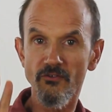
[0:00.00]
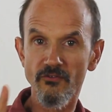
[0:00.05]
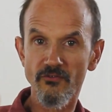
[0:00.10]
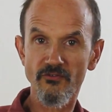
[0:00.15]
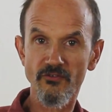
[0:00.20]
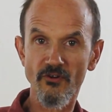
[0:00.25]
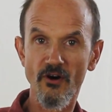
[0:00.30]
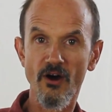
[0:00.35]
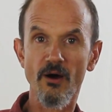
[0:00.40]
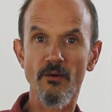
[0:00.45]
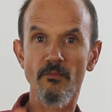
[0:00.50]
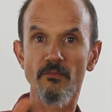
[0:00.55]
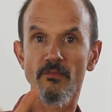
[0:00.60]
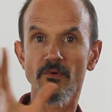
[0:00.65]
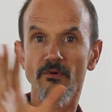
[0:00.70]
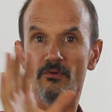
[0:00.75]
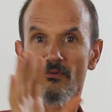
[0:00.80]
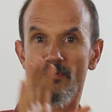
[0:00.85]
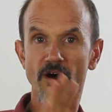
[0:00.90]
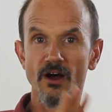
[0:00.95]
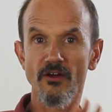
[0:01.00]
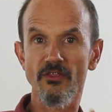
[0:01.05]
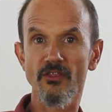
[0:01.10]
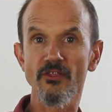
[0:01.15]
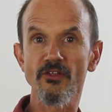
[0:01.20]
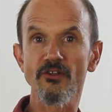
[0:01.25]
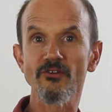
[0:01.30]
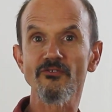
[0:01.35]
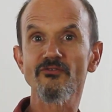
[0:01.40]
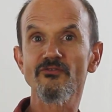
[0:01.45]
from rather
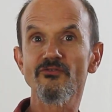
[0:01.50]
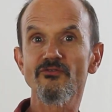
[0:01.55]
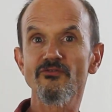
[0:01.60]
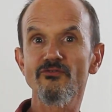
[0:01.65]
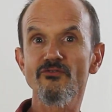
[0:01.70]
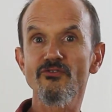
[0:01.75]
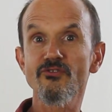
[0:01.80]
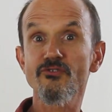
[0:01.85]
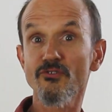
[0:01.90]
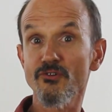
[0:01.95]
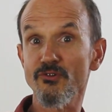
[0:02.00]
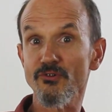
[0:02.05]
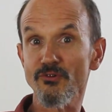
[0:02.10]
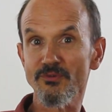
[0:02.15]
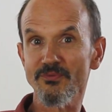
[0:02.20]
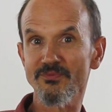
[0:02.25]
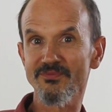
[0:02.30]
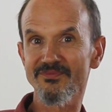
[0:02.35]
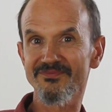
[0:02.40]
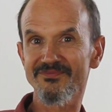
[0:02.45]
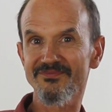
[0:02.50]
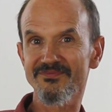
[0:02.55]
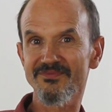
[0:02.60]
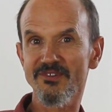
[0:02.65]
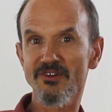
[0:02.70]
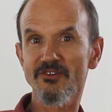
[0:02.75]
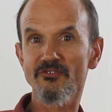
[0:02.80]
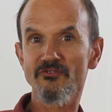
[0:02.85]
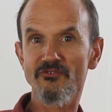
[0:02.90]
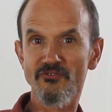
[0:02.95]
than through.
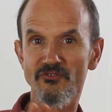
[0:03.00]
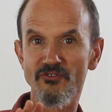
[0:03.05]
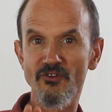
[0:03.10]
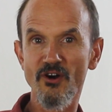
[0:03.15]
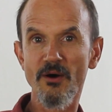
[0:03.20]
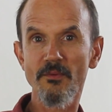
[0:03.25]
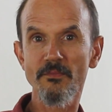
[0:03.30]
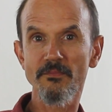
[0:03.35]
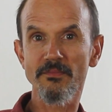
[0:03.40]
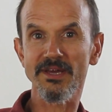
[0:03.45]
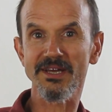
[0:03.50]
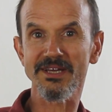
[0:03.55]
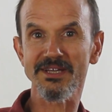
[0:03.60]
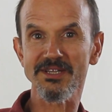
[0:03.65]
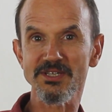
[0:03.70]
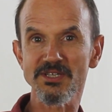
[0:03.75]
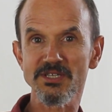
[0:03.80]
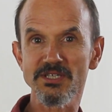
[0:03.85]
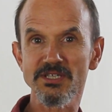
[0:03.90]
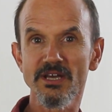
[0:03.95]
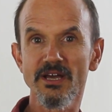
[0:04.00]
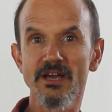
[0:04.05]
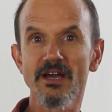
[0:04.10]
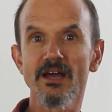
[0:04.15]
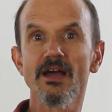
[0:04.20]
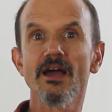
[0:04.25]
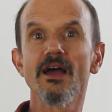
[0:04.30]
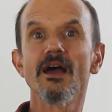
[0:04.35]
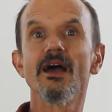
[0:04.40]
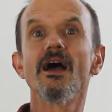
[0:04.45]
From means
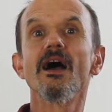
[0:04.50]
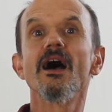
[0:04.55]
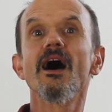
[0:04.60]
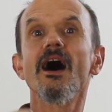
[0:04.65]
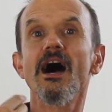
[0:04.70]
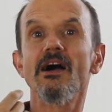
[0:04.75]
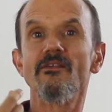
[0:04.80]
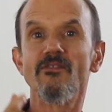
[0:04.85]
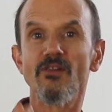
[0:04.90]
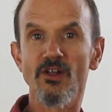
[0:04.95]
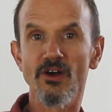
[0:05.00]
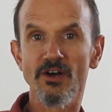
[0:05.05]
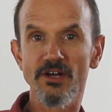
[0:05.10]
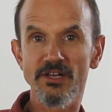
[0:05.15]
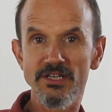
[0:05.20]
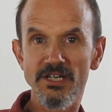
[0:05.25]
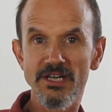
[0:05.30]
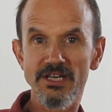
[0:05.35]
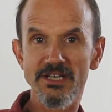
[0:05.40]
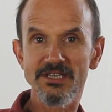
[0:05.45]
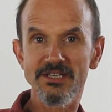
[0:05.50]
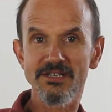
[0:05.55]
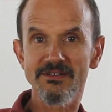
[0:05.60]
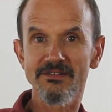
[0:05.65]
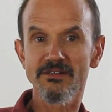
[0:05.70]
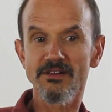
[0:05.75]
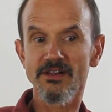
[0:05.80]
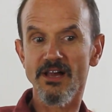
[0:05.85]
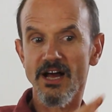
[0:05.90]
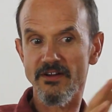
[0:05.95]
I've learned it,
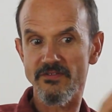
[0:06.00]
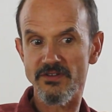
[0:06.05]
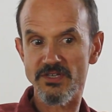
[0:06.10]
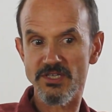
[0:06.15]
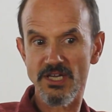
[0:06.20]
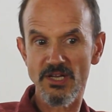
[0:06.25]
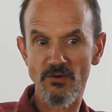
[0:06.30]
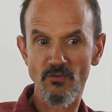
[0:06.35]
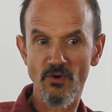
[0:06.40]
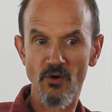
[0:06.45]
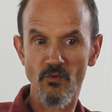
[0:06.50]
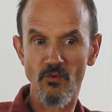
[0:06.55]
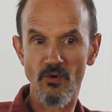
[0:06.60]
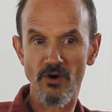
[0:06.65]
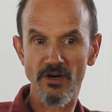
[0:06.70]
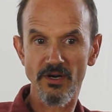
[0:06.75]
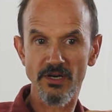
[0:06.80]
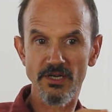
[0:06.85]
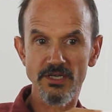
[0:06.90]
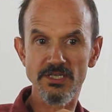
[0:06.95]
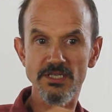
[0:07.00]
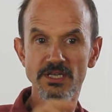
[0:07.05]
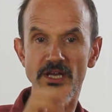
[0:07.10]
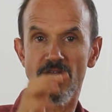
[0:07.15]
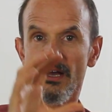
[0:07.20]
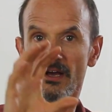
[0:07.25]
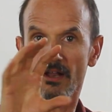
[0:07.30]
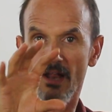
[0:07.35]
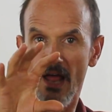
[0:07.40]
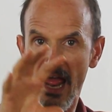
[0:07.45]
I've seen what works,
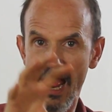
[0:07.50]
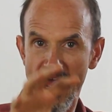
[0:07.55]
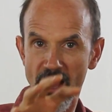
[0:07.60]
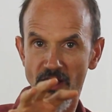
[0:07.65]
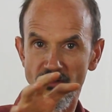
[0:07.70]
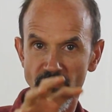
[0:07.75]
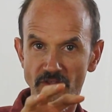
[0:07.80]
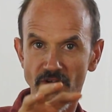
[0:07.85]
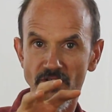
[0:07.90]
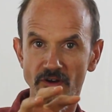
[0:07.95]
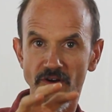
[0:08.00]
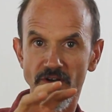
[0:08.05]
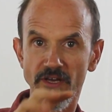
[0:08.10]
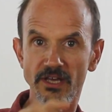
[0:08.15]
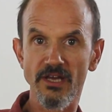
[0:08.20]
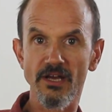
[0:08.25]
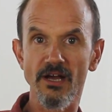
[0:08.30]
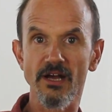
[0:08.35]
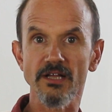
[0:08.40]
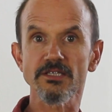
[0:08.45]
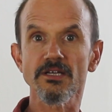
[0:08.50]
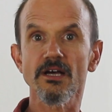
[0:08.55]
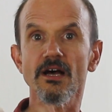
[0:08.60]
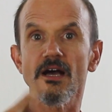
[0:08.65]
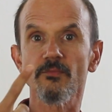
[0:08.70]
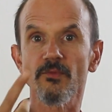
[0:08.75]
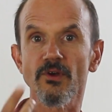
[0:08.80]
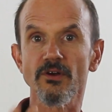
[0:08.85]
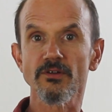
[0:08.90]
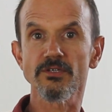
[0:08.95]
and out of the cookie cutter
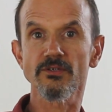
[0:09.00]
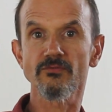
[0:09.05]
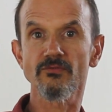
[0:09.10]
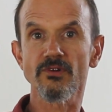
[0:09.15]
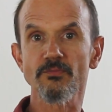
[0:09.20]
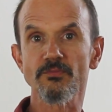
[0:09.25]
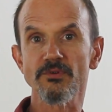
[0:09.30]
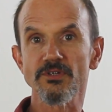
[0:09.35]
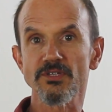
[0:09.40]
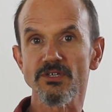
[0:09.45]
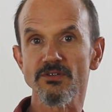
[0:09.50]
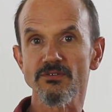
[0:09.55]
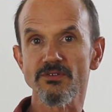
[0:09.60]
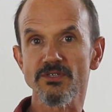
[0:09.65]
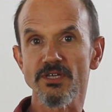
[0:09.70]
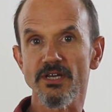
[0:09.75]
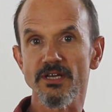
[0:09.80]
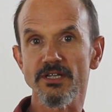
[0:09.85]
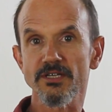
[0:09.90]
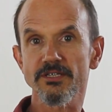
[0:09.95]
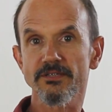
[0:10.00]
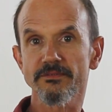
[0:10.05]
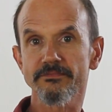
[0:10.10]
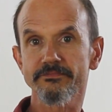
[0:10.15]
I'm going to reproduce it.